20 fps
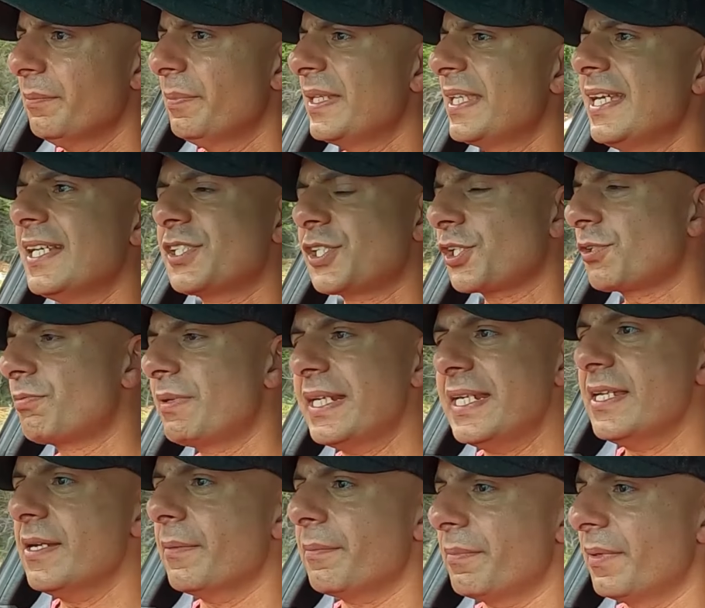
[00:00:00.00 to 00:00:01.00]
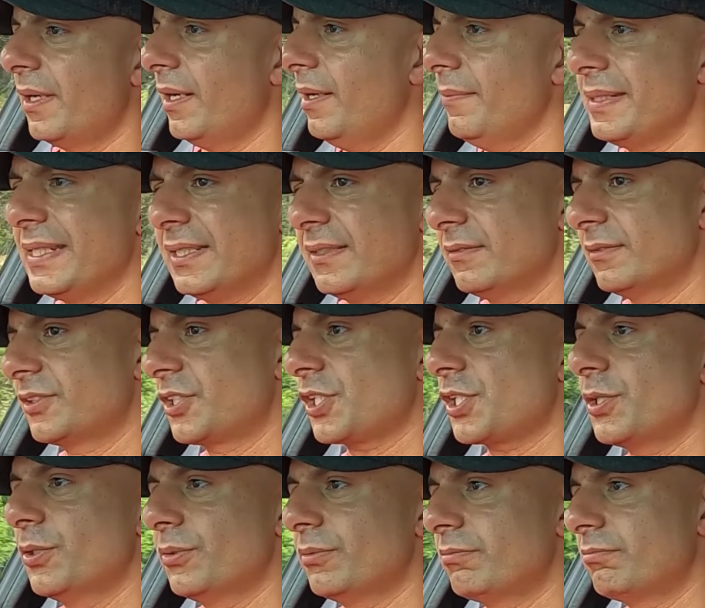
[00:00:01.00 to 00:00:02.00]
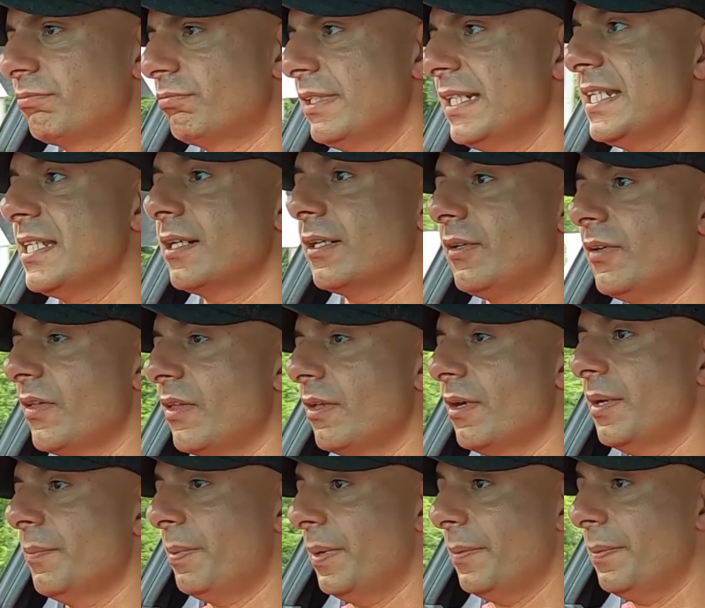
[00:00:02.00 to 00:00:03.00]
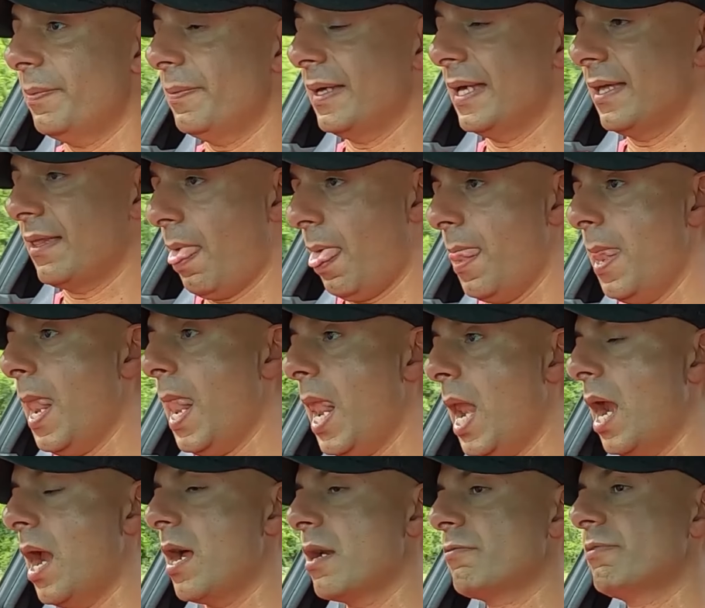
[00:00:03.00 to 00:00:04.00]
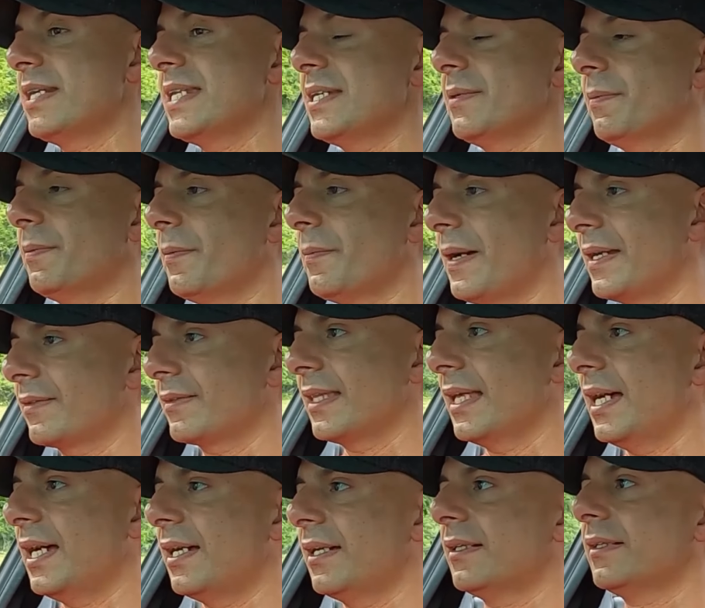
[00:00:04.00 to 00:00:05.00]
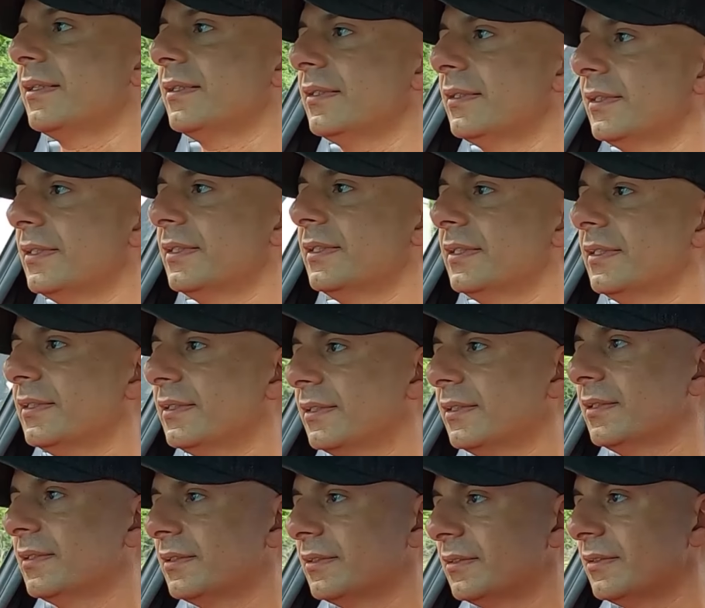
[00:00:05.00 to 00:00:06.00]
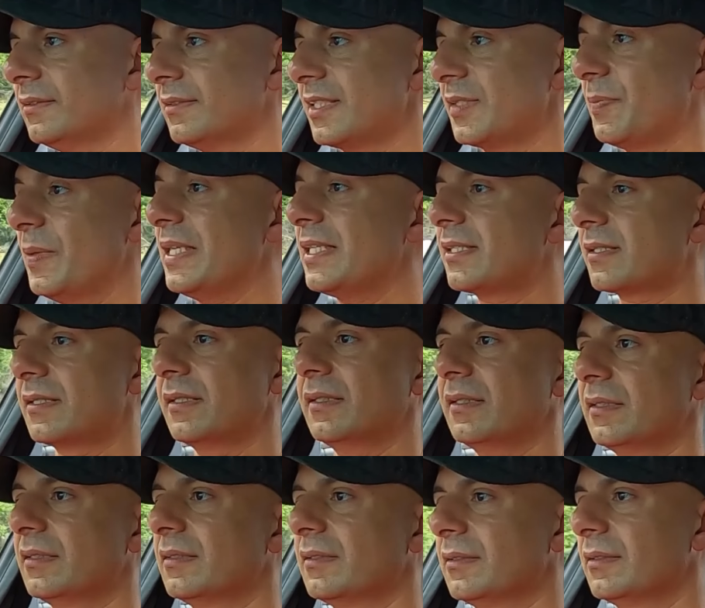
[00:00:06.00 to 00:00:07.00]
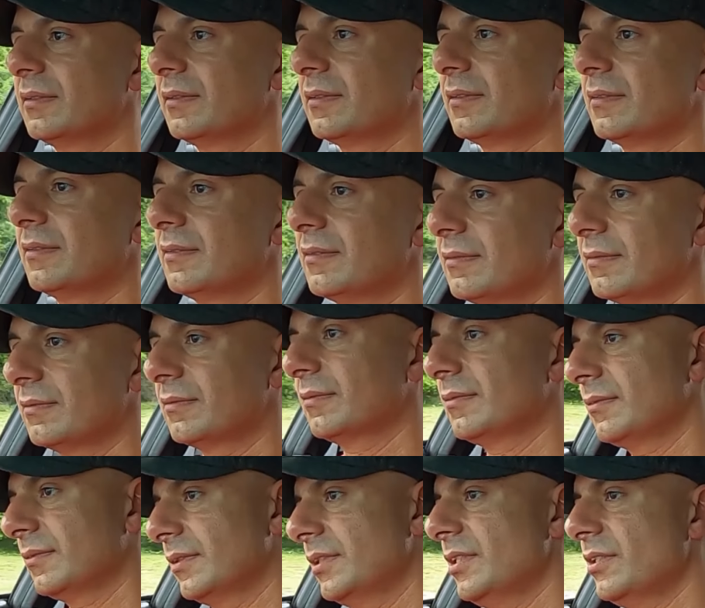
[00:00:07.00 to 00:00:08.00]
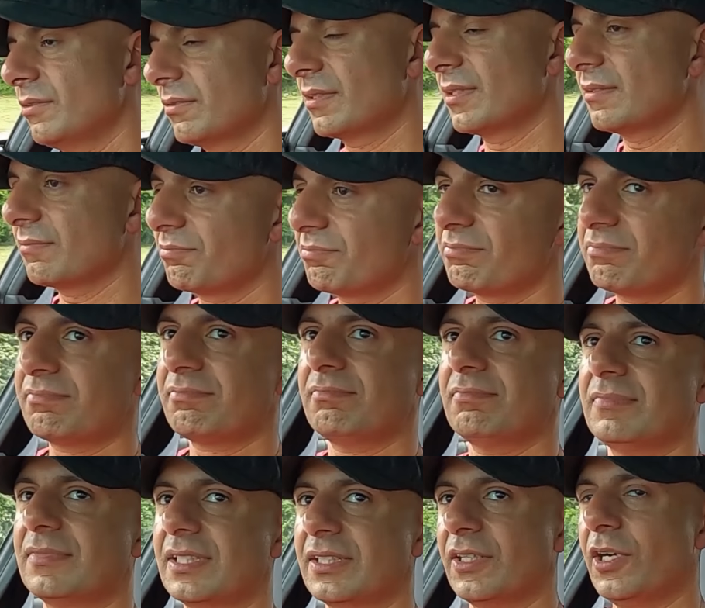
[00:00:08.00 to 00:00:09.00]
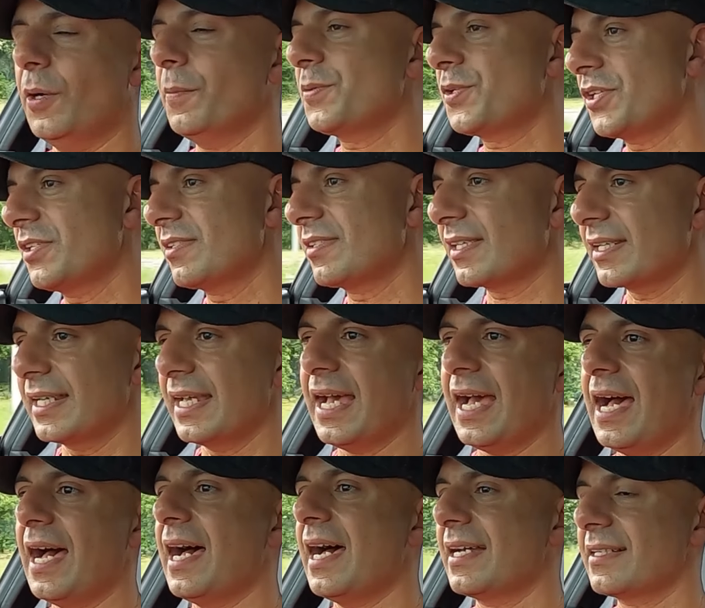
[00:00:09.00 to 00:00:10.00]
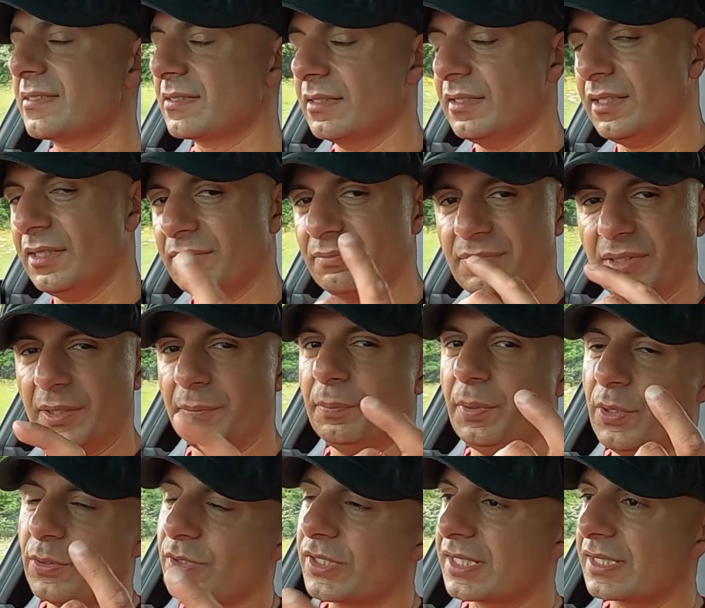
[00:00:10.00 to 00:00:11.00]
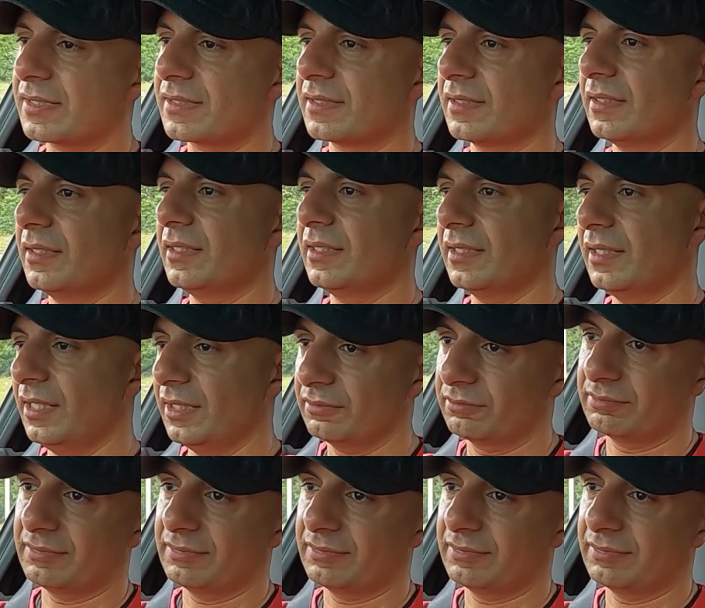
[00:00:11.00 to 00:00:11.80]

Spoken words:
yeah, just reading up. I mean, just reading up about that Speedster. You know, the options that it had. I'll post. I'll